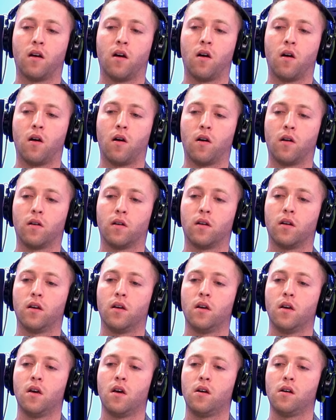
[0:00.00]
are
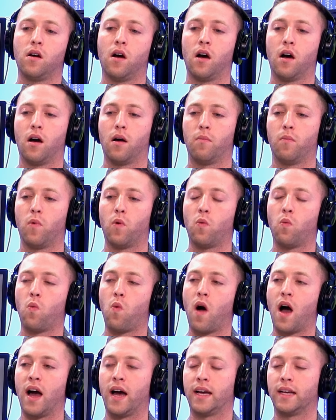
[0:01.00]

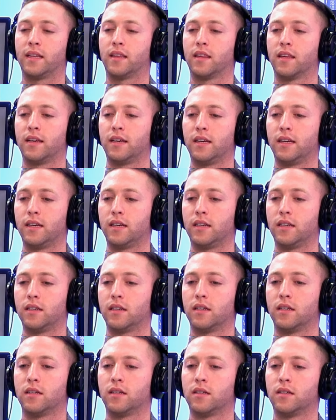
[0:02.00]

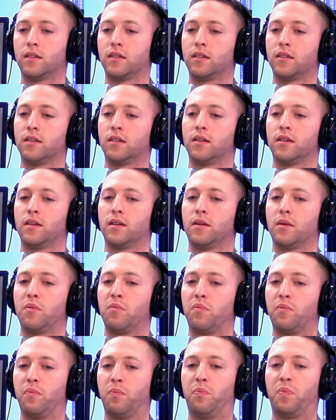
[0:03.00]
widely
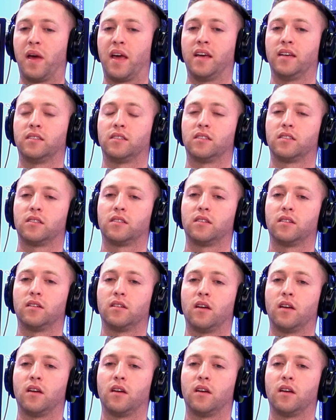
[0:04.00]
based.